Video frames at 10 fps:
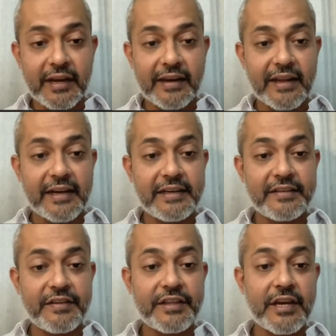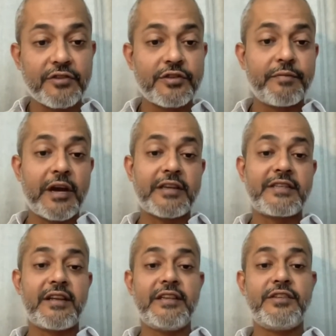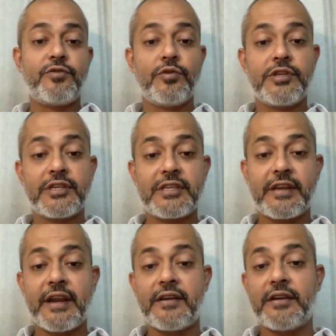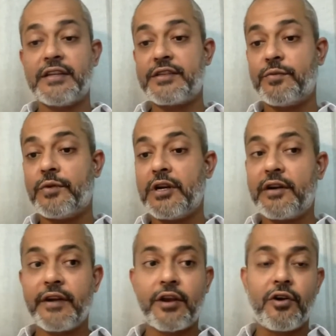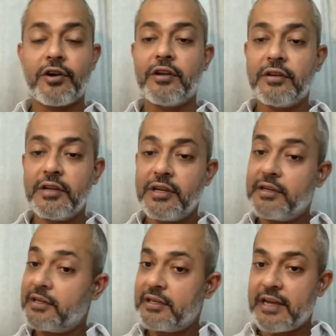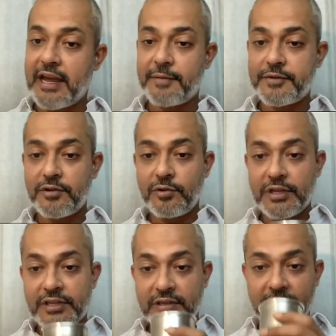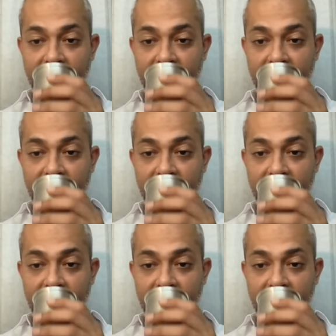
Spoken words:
93,000 Pakistani soldiers surrendered. It's a world record. Absolutely, sir.